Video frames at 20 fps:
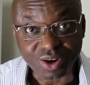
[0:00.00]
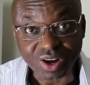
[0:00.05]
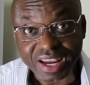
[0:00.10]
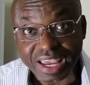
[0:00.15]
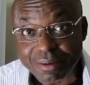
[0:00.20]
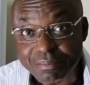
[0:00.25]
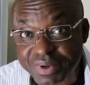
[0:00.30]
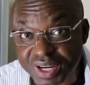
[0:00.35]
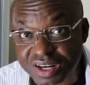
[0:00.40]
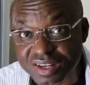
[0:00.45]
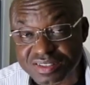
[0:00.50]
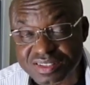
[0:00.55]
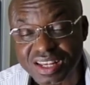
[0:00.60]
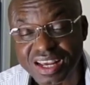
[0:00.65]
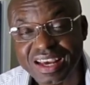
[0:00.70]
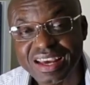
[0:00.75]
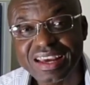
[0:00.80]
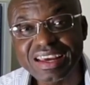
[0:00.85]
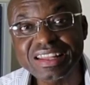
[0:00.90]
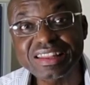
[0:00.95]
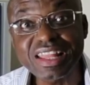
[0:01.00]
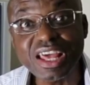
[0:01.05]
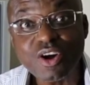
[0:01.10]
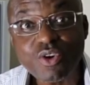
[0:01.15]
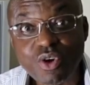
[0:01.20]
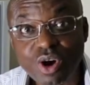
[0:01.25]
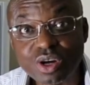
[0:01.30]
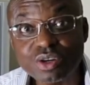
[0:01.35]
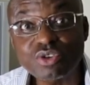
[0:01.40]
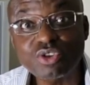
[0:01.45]
Okay, because
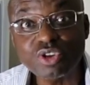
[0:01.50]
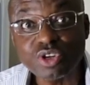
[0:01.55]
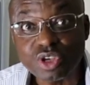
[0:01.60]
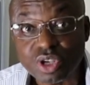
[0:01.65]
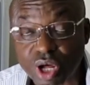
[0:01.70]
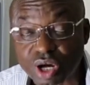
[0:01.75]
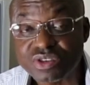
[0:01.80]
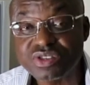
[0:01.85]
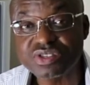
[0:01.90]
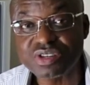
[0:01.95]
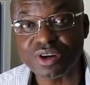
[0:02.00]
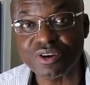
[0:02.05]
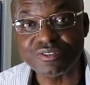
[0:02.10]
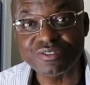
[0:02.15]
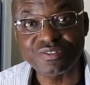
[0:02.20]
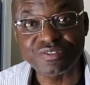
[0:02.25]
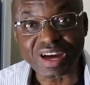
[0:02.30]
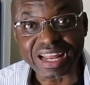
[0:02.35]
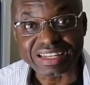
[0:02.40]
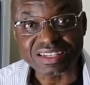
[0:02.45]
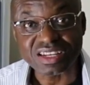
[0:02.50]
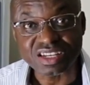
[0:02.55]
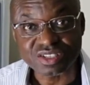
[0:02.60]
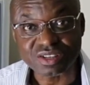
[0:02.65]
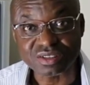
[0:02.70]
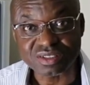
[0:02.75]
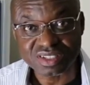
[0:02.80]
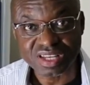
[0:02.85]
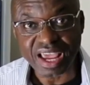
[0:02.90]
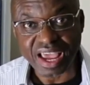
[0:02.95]
they run lots of
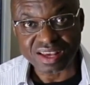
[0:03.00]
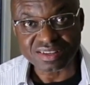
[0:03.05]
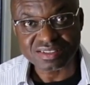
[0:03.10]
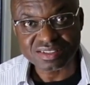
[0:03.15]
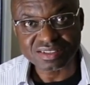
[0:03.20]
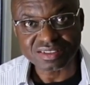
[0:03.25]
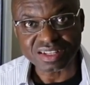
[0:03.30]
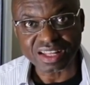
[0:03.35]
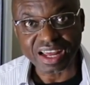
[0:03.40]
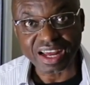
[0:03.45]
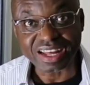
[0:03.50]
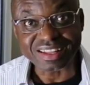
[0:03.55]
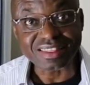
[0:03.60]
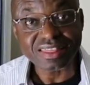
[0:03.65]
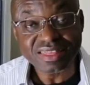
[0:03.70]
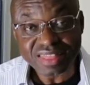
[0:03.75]
validation tests, uh,